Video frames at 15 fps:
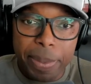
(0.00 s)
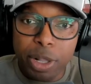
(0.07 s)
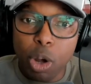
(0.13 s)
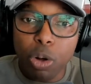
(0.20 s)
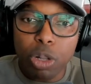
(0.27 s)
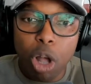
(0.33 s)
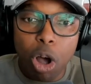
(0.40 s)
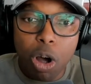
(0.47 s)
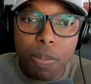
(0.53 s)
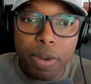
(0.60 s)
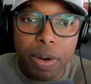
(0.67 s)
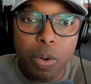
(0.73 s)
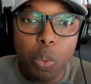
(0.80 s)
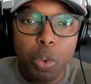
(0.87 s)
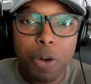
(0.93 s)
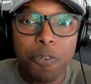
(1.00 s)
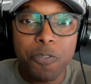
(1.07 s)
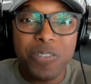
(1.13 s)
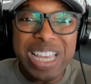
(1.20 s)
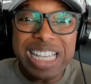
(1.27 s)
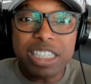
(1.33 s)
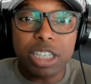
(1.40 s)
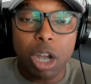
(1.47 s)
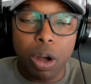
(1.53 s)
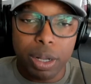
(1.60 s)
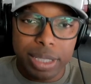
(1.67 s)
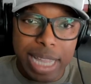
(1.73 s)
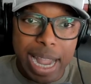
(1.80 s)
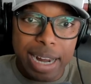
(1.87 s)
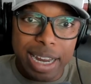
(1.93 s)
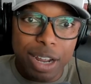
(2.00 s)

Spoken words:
and Oklahoma will feast on that